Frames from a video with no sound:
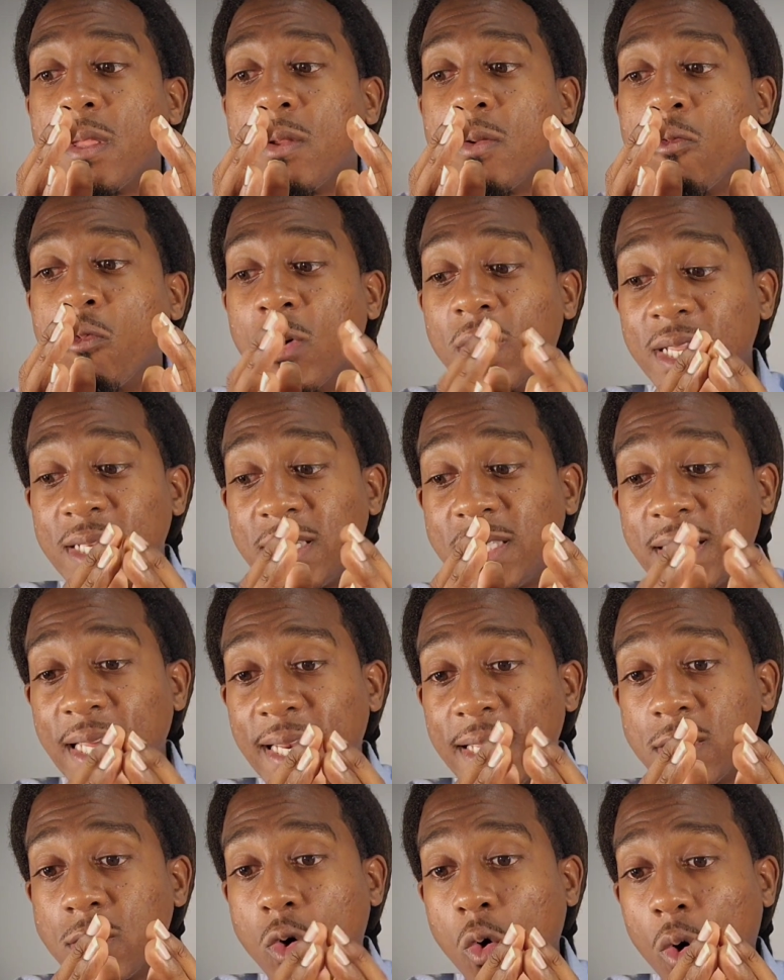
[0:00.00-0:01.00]
real
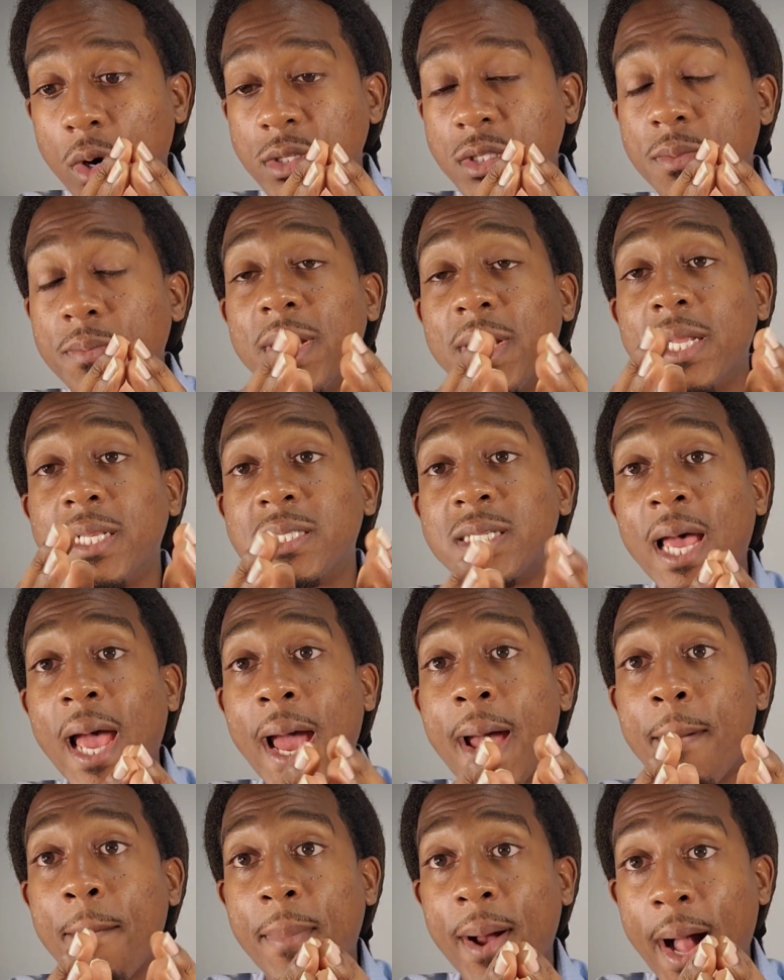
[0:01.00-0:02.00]
estate is going to be a
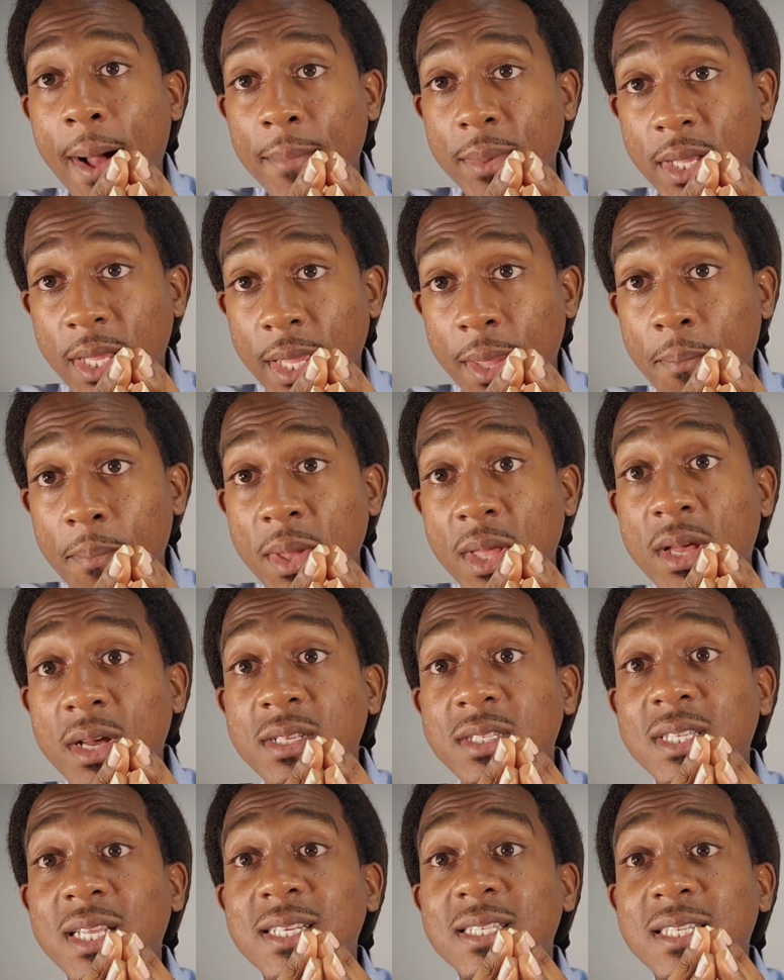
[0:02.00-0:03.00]
time bomb again
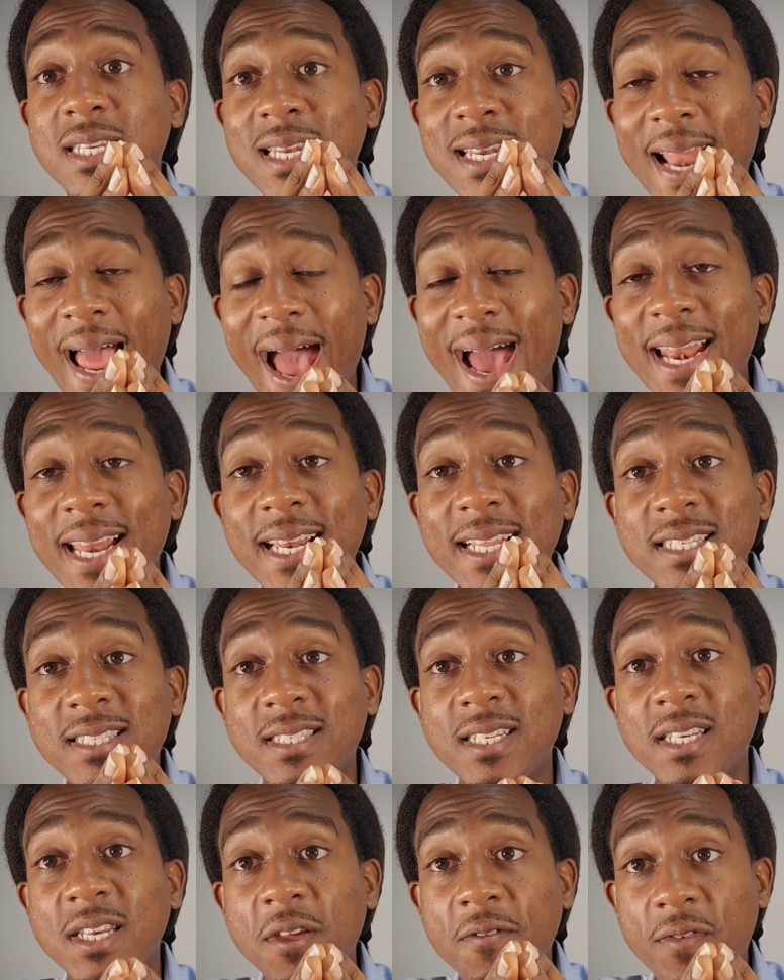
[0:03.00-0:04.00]
because there's not any
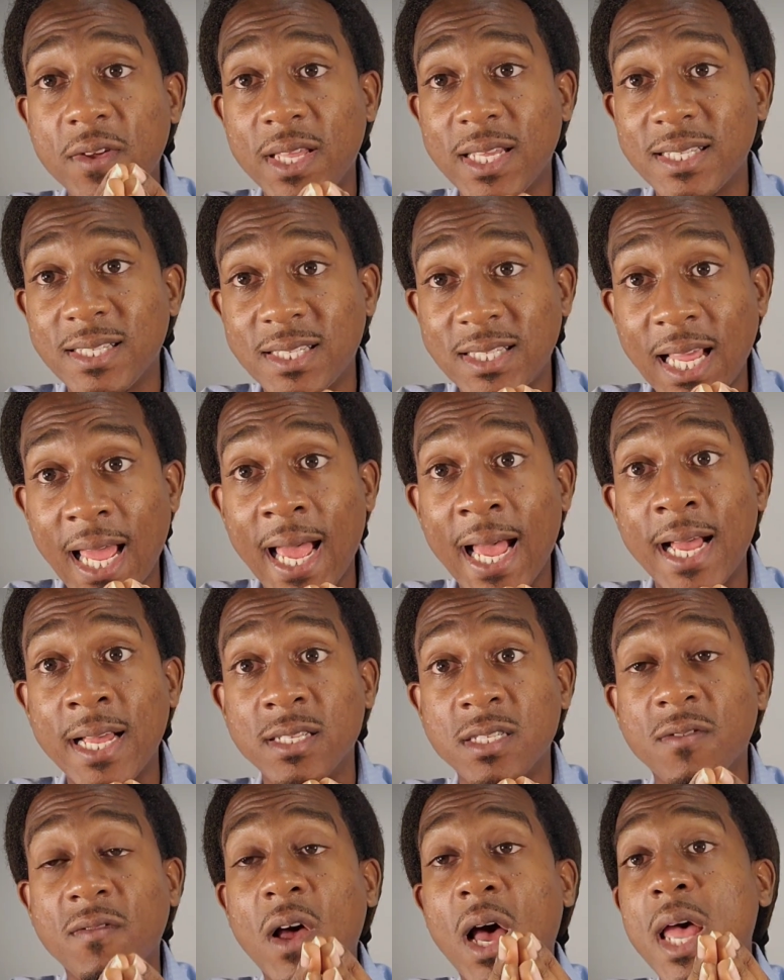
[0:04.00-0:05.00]
significant
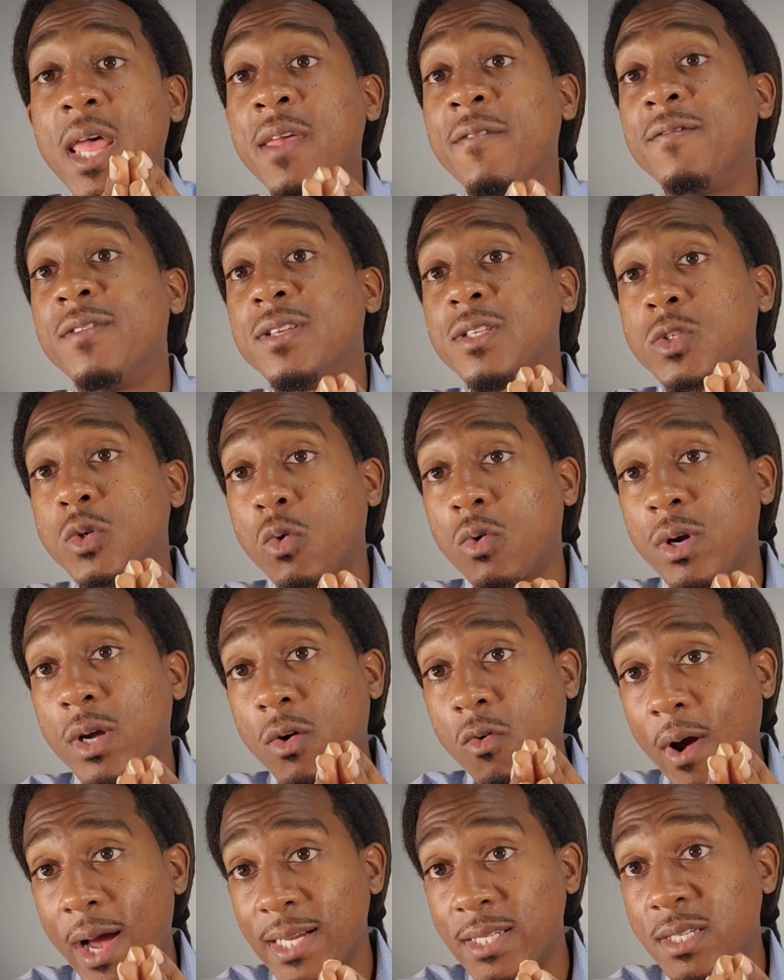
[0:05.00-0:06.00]
signs of our inventory
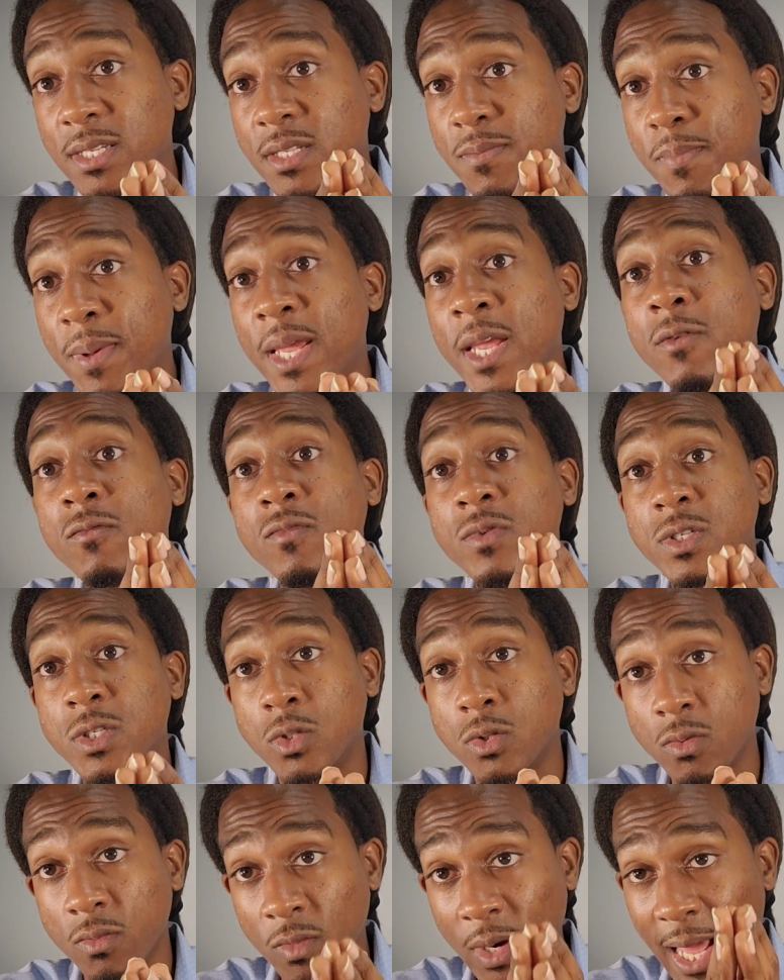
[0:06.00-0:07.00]
crisis being
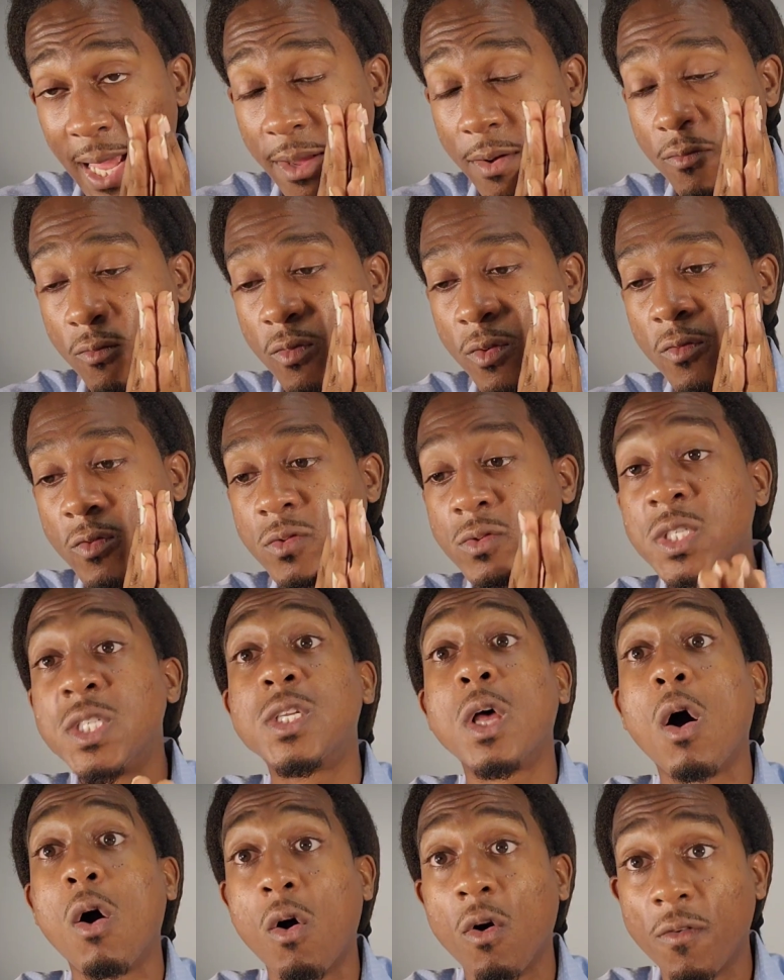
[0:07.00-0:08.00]

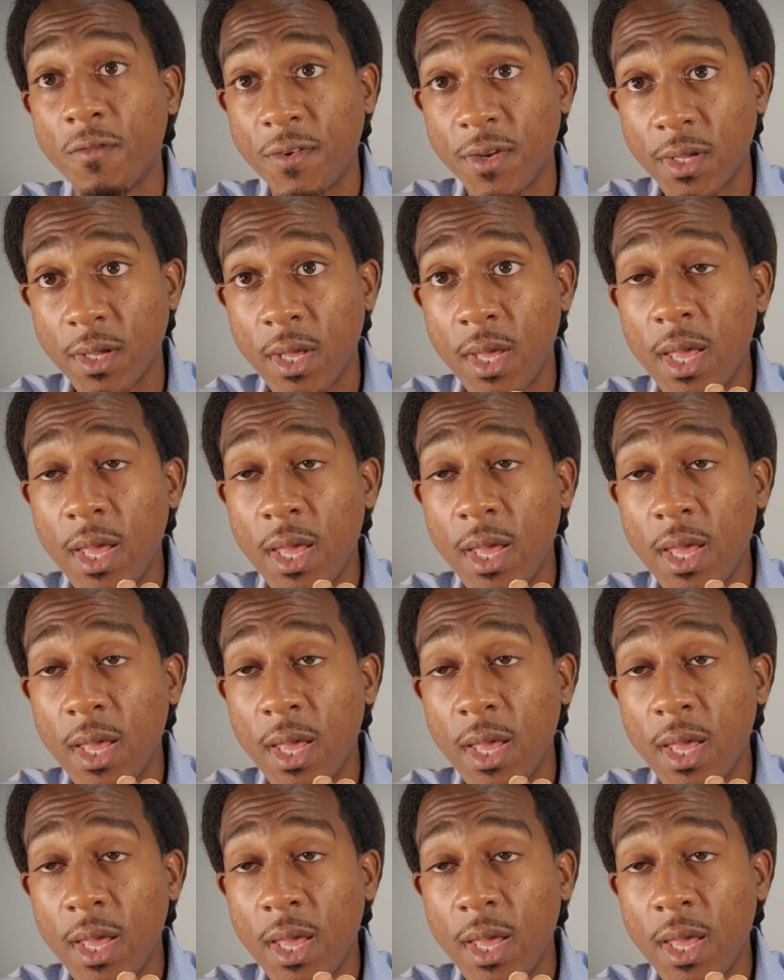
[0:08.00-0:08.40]
resolved.